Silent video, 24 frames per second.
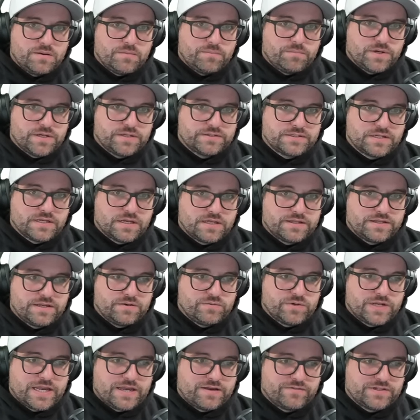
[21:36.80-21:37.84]
but uh,
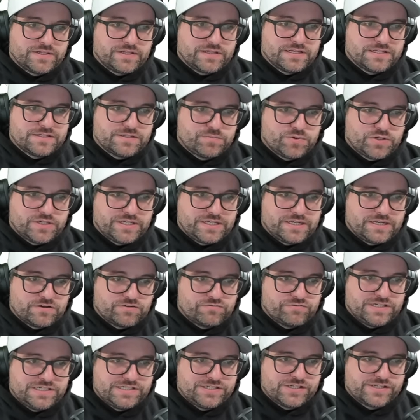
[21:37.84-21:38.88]
there we have it. That's a pretty
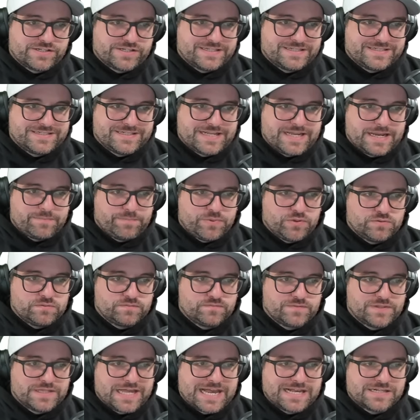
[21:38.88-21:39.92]
egregious example.
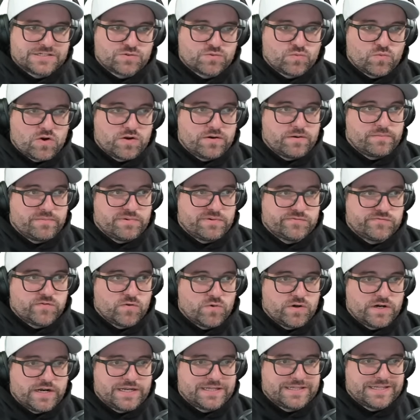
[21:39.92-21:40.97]
Last one
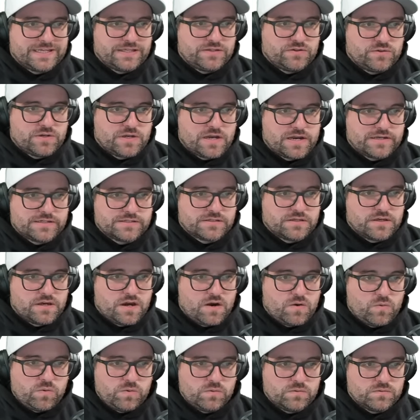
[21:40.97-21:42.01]
before I let you guys
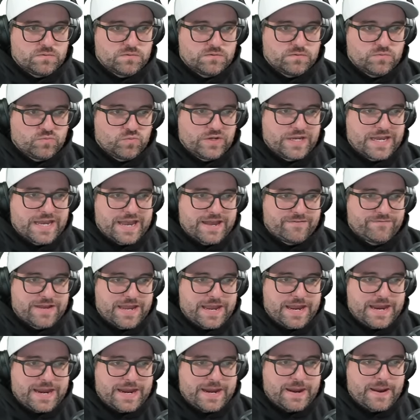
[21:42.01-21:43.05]
go. We have
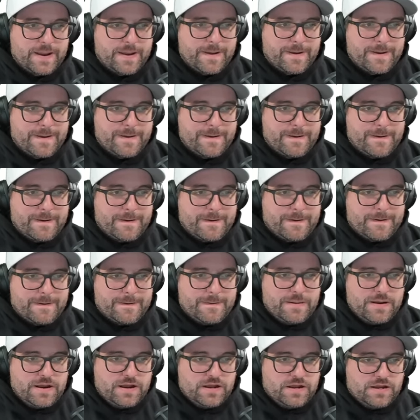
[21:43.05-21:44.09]
a
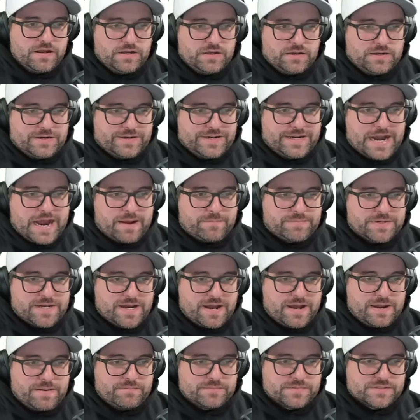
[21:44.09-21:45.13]
nap
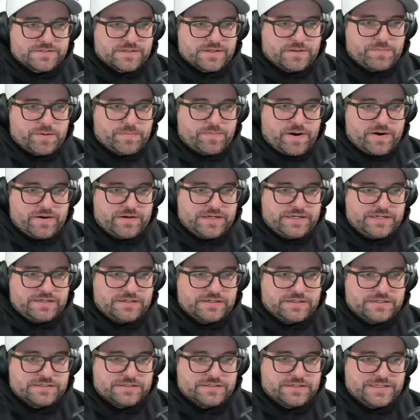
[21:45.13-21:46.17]
time slumber party
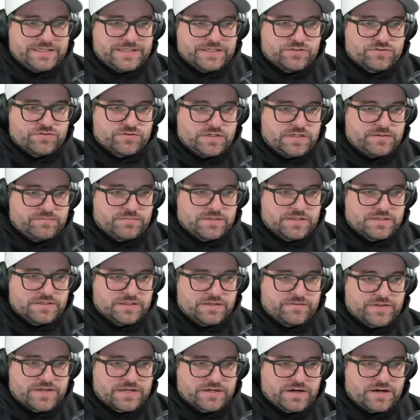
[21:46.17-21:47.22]
to the extreme.
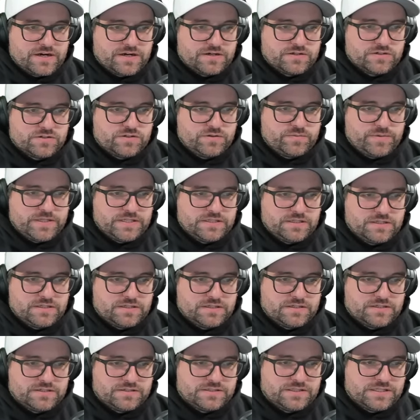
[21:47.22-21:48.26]
Love that card. Too bad
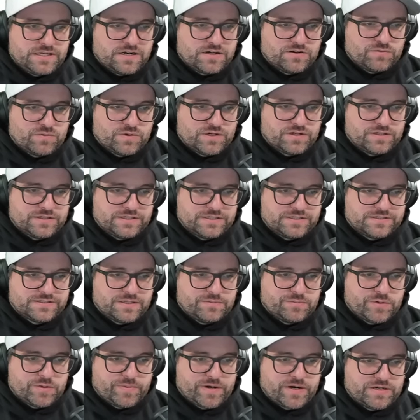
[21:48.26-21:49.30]
the, the artwork on the
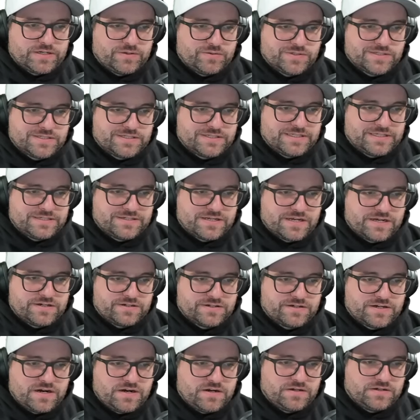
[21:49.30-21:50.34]
slumber party wasn't the entire
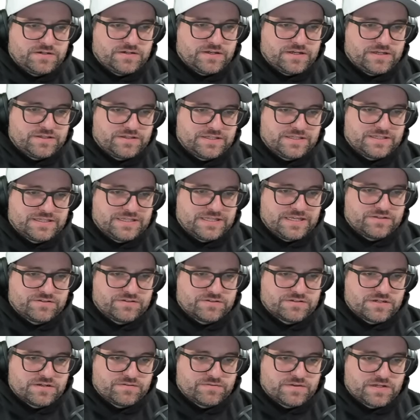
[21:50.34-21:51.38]
card. I think the other
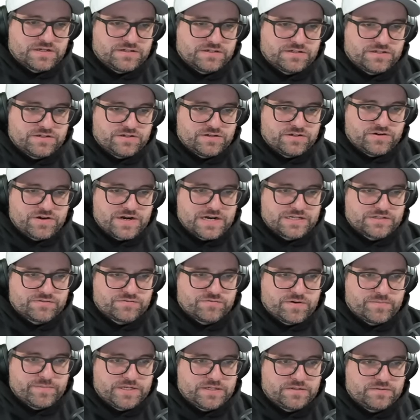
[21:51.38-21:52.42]
stuff kind of detracts
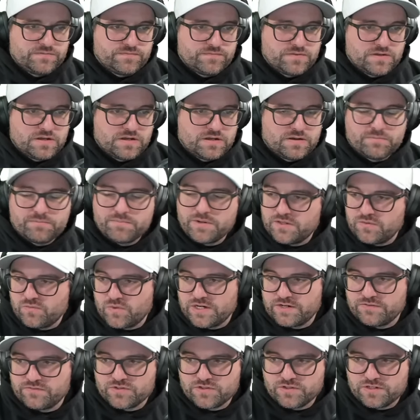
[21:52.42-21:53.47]
from it. Uh, by the
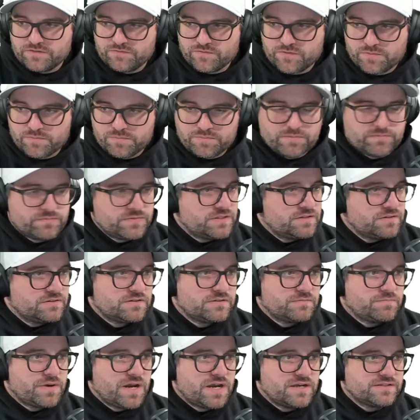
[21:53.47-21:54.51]
way, if you're looking for to
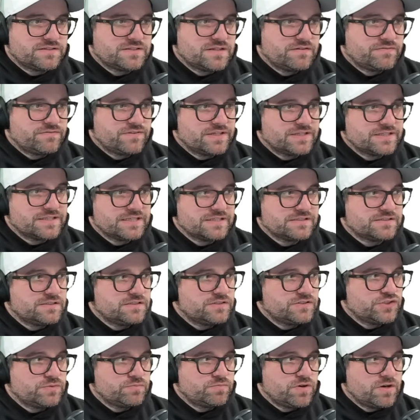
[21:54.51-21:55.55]
buy stuff like this, you
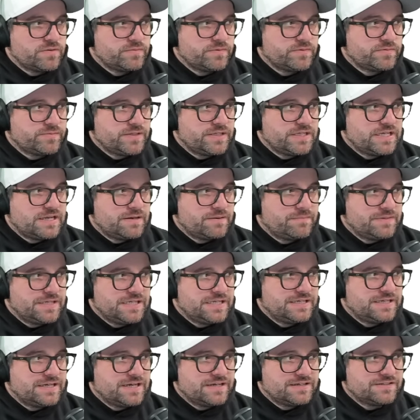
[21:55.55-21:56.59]
should probably
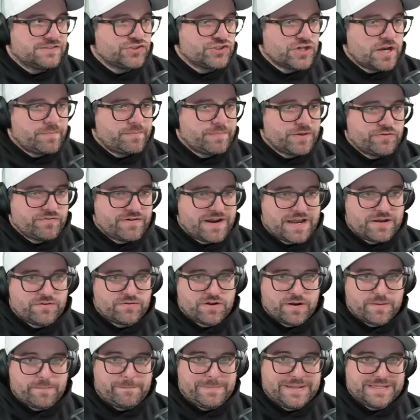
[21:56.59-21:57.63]
be uh, shopping around
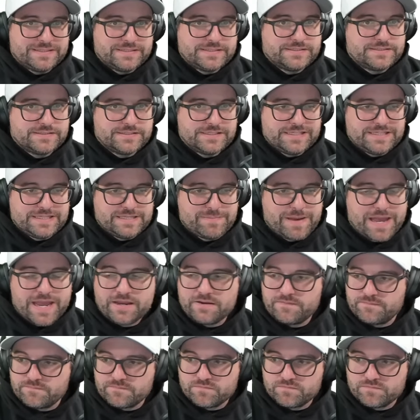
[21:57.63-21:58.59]
on Billie's eBay.